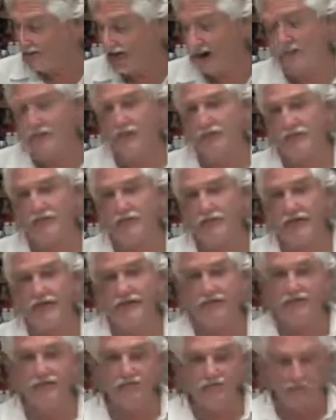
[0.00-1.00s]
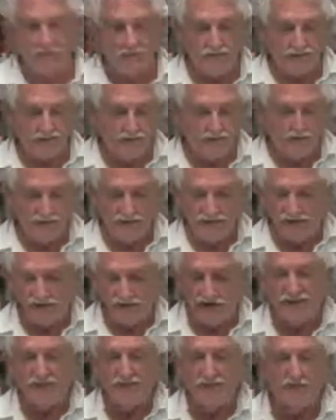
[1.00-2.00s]
tropics, but we
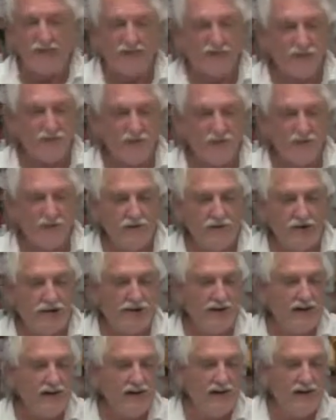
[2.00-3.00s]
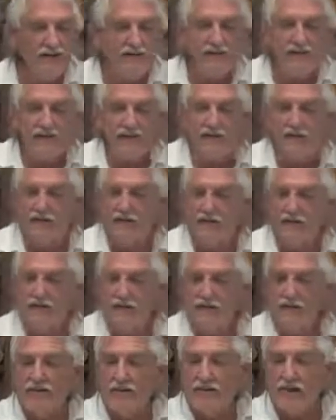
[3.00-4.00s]
all have to work where we are.
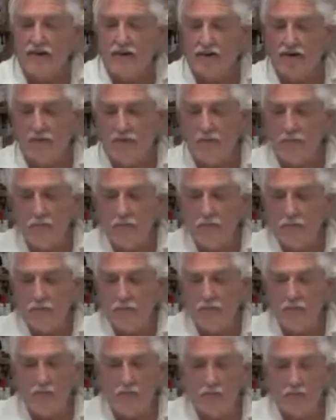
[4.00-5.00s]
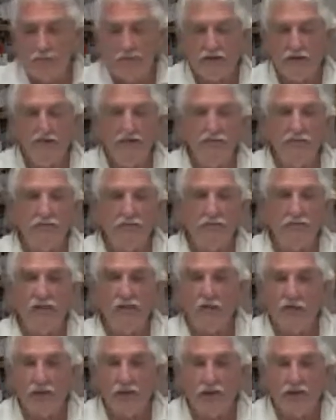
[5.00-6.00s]
This is going to be
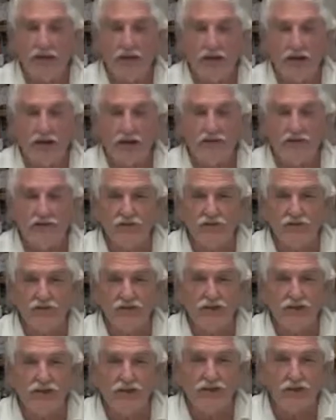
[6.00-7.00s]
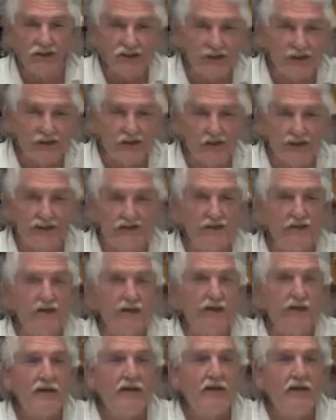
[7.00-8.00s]
a question and answer video again.
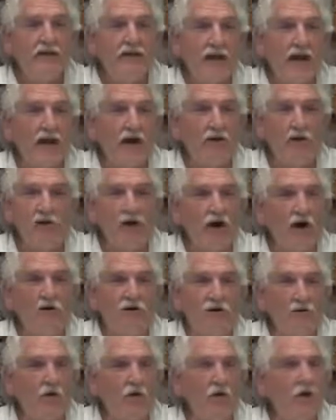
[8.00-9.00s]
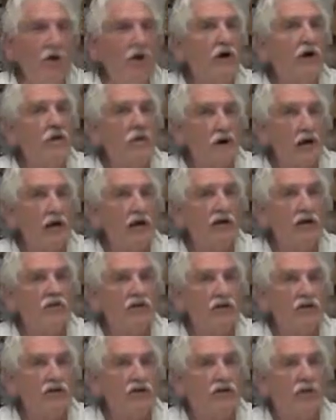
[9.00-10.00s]
Down, we don't have any more. Okay, we got
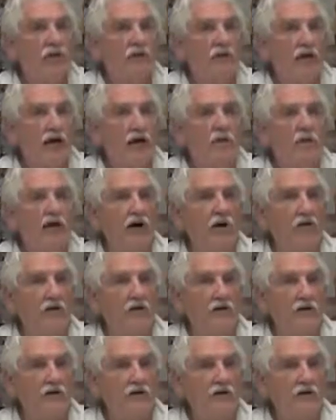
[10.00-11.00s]
enough to do one time, though.